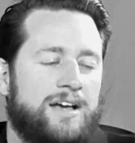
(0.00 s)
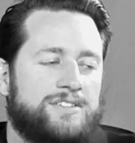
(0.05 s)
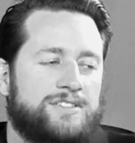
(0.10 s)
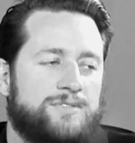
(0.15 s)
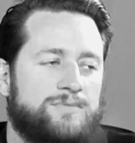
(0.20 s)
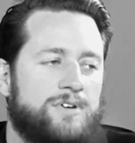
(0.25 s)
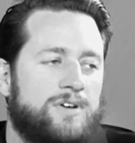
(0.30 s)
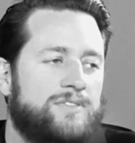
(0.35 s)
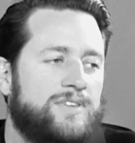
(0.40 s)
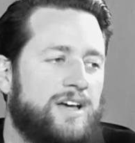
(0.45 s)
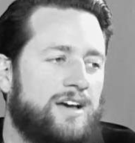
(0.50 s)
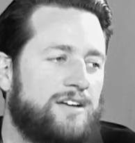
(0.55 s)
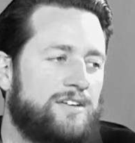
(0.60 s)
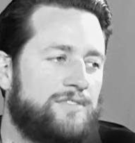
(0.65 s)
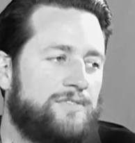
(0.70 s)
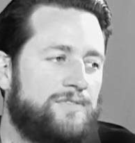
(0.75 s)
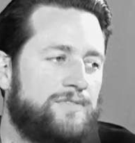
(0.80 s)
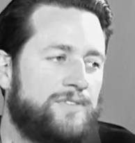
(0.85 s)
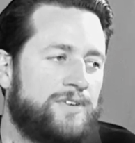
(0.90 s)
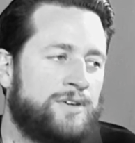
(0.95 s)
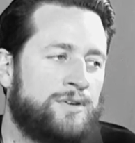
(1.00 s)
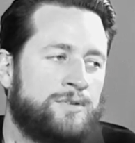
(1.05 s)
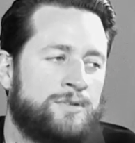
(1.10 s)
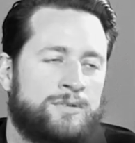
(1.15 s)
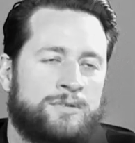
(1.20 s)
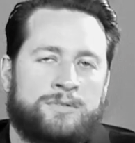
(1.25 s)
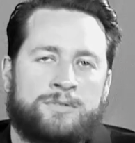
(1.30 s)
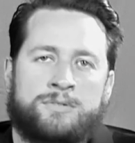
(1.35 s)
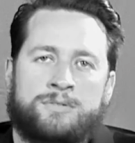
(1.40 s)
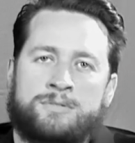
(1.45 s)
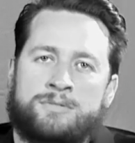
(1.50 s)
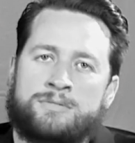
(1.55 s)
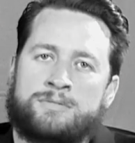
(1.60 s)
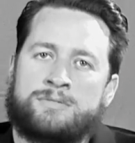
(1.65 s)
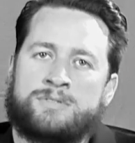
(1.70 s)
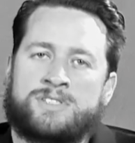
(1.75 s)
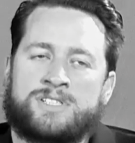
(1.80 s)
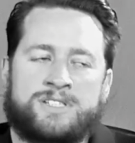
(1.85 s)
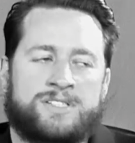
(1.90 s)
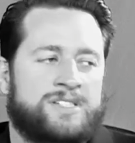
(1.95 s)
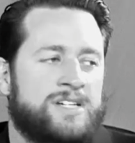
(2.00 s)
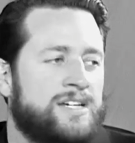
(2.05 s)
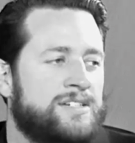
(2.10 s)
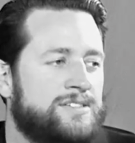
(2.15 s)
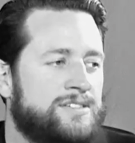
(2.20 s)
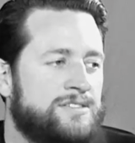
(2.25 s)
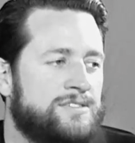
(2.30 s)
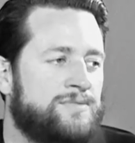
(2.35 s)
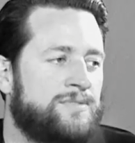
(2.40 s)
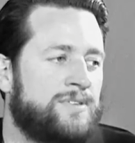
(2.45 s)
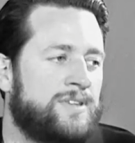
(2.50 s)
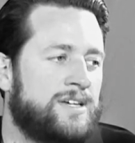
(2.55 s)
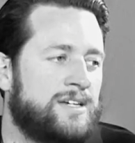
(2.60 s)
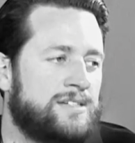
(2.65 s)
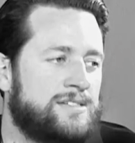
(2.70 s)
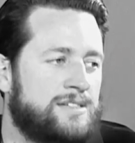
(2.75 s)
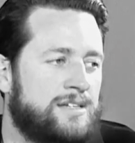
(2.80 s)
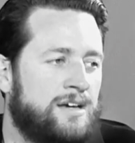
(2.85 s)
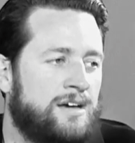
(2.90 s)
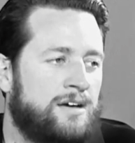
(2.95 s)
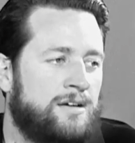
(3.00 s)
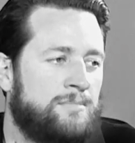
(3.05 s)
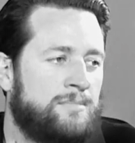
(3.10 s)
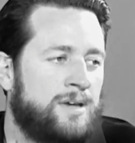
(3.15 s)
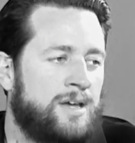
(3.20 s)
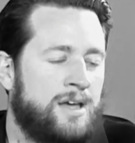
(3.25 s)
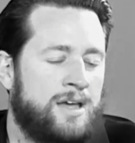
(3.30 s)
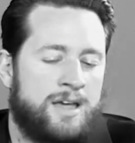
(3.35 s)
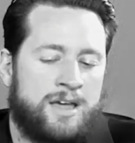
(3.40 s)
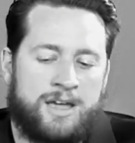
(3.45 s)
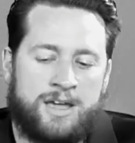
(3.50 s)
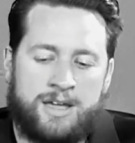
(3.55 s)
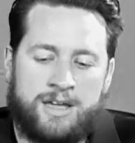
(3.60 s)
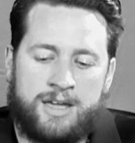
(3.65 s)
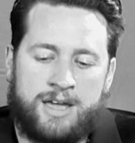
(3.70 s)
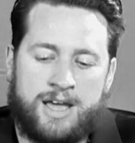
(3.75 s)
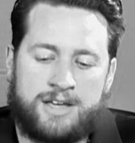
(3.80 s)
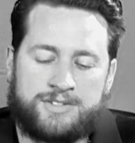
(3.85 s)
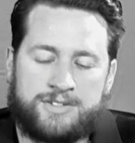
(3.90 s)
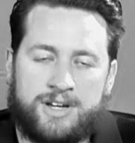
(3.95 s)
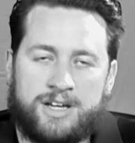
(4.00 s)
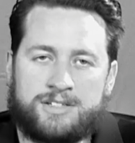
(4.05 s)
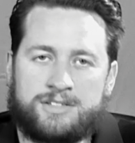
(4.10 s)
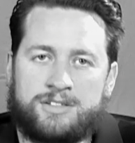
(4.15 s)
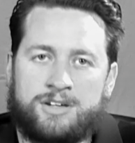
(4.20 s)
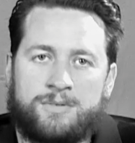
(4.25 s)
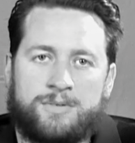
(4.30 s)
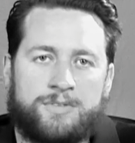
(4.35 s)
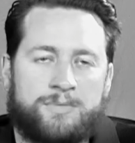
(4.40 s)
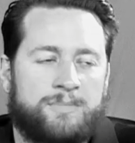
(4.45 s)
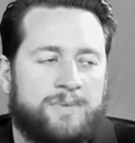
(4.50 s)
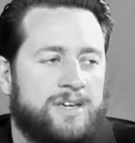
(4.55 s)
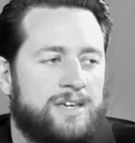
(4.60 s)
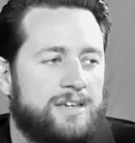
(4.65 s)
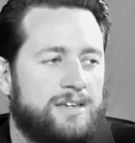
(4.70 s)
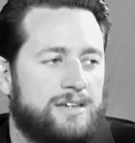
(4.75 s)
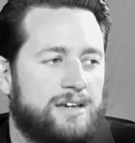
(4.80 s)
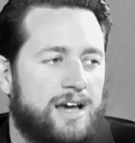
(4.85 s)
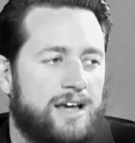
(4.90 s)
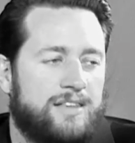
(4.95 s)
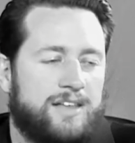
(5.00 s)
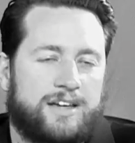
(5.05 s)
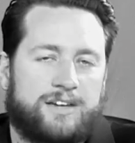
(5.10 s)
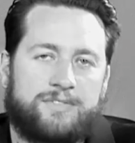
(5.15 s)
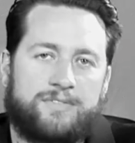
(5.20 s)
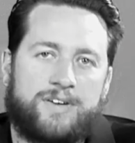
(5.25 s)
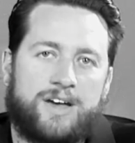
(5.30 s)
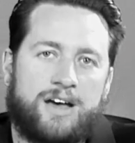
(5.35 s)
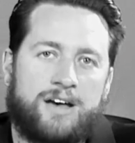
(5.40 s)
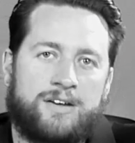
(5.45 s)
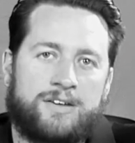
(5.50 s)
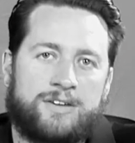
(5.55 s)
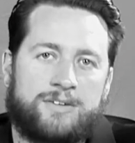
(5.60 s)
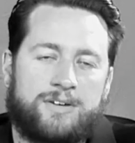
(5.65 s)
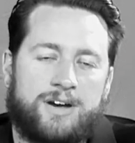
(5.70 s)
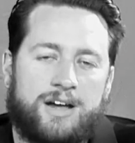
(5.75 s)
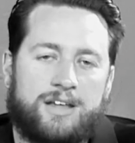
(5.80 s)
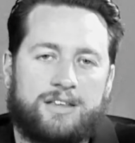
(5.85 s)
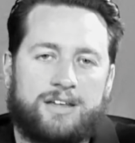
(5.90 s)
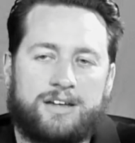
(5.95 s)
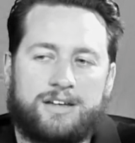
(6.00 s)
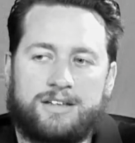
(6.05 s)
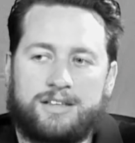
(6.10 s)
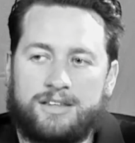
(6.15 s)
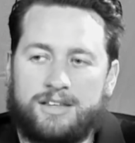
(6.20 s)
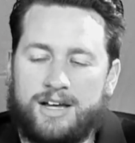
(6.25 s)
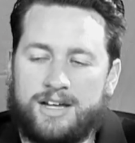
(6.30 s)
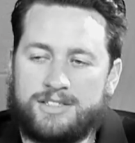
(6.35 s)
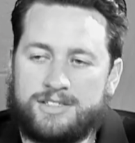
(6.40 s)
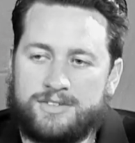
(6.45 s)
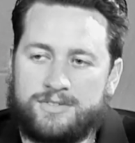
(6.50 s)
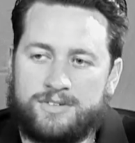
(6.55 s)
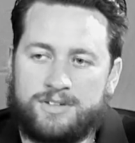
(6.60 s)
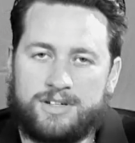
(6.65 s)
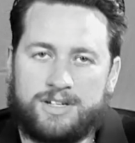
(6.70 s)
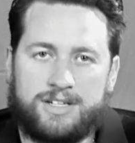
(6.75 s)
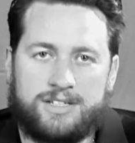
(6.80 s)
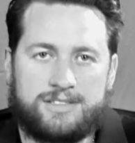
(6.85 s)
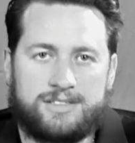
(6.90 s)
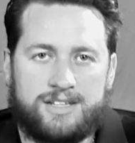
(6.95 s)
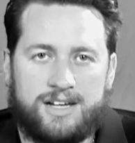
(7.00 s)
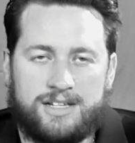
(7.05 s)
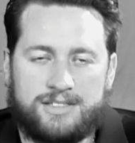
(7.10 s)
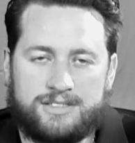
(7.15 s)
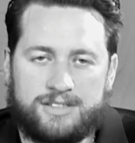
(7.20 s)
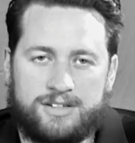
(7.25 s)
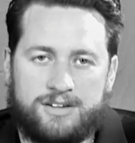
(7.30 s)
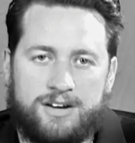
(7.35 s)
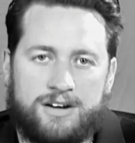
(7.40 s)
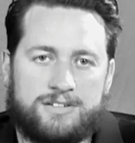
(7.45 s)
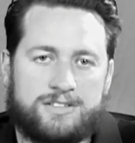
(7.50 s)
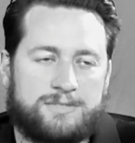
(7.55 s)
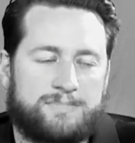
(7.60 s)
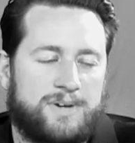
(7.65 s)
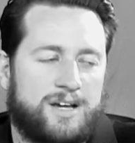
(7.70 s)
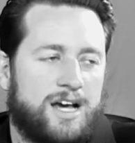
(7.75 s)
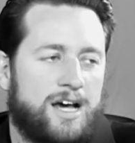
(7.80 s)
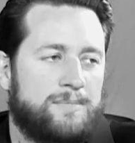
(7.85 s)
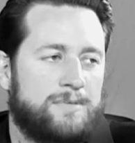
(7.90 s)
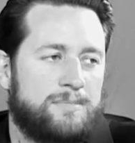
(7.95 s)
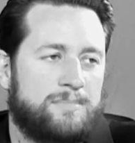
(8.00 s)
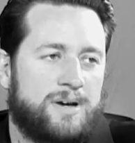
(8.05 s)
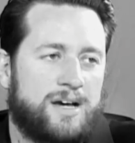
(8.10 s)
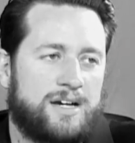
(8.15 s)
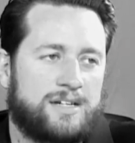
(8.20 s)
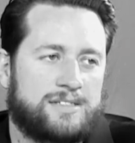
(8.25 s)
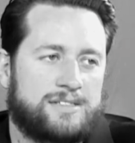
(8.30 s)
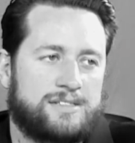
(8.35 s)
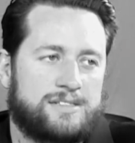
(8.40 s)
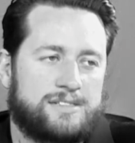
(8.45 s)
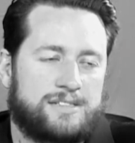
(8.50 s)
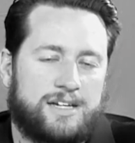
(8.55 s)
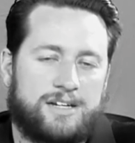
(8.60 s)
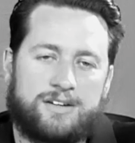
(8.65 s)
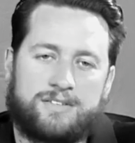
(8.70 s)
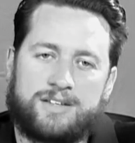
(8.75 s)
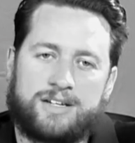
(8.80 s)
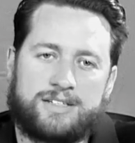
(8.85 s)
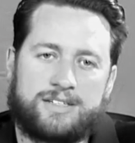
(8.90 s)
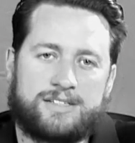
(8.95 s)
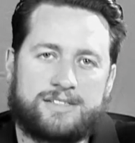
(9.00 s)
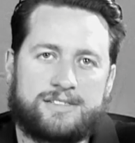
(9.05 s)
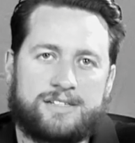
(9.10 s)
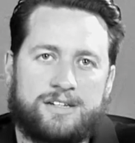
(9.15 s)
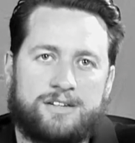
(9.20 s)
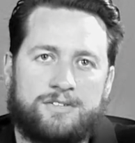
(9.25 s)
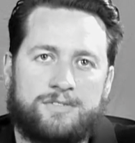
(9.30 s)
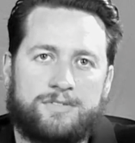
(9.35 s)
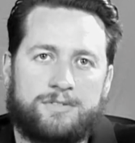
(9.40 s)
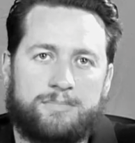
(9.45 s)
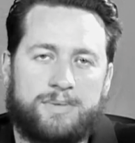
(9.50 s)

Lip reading: actually wrote down a few suggestions for this. As you guys know with me, I like value. I like lots of rookies, lots of cards in my hobby boxes. I don't like to settle for